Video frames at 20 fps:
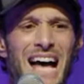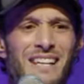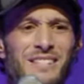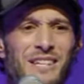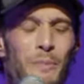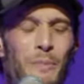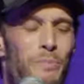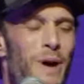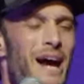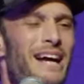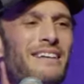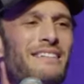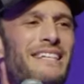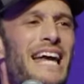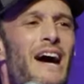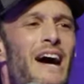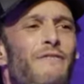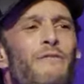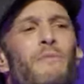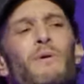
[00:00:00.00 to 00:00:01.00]
I said, Break it
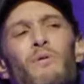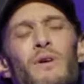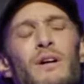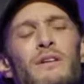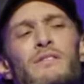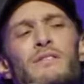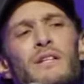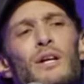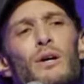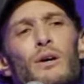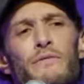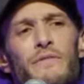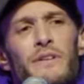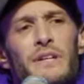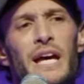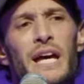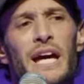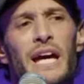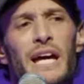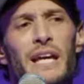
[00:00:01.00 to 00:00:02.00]
down for me real slow if you
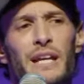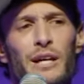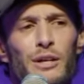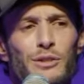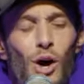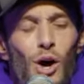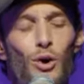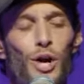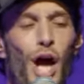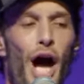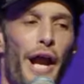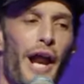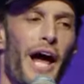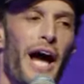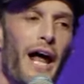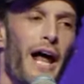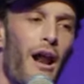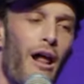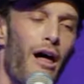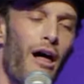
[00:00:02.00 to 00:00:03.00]
can. He goes, Okay,
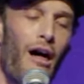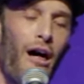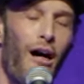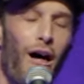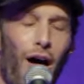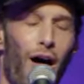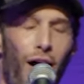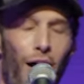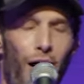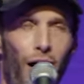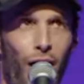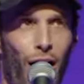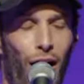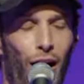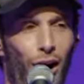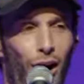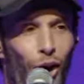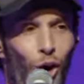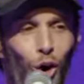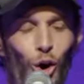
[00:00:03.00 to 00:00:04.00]
Dad.
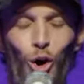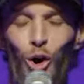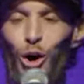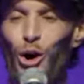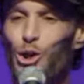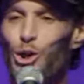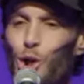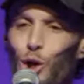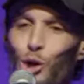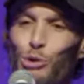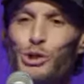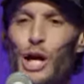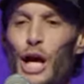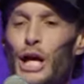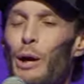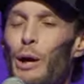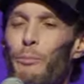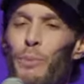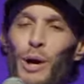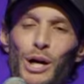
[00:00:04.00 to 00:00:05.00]
You
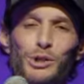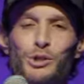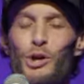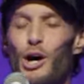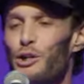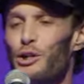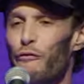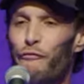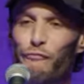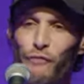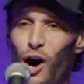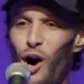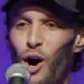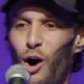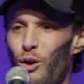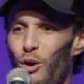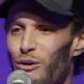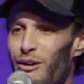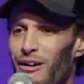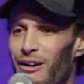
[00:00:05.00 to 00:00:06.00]
take a picture on your
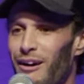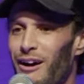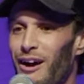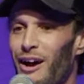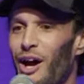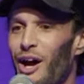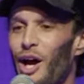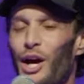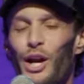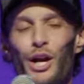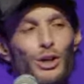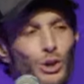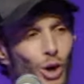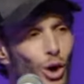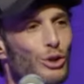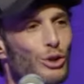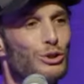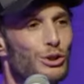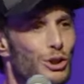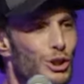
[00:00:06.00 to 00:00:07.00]
phone and it
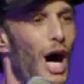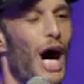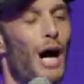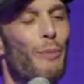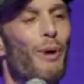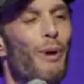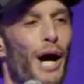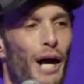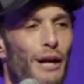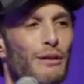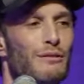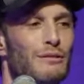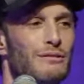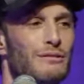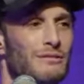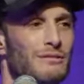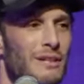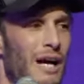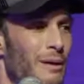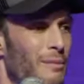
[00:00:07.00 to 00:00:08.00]
goes to the iPad.
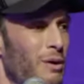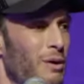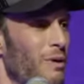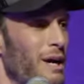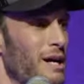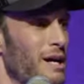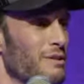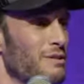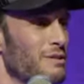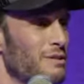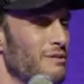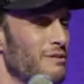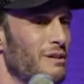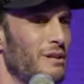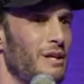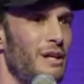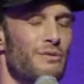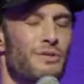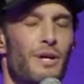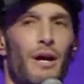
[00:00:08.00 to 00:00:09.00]
I'm like, What else?
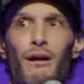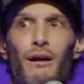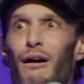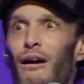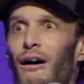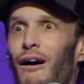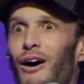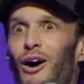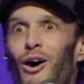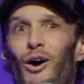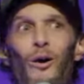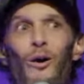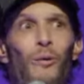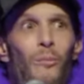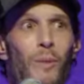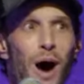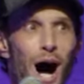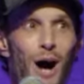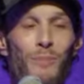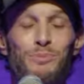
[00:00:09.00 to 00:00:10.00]
He was like,
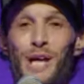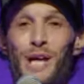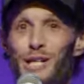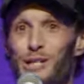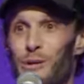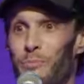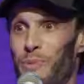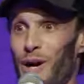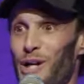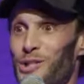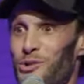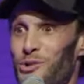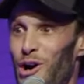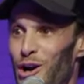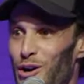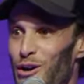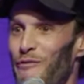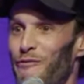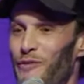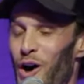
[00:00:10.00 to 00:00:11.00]
Mom takes a picture
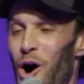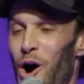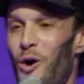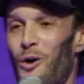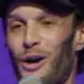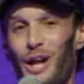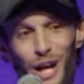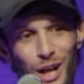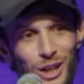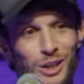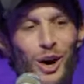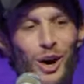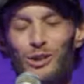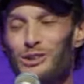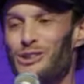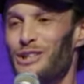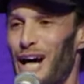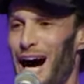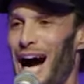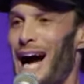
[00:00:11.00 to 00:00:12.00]
on her phone and it
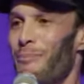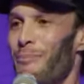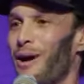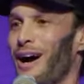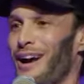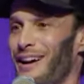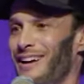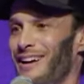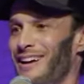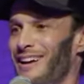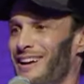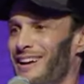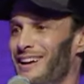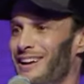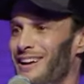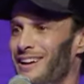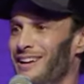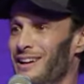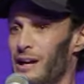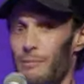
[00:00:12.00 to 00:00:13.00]
goes to the iPad.
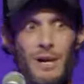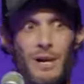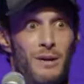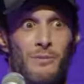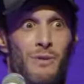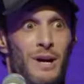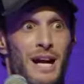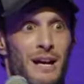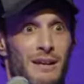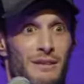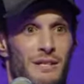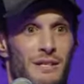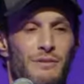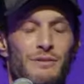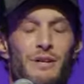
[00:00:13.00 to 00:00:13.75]
I'm like, What else?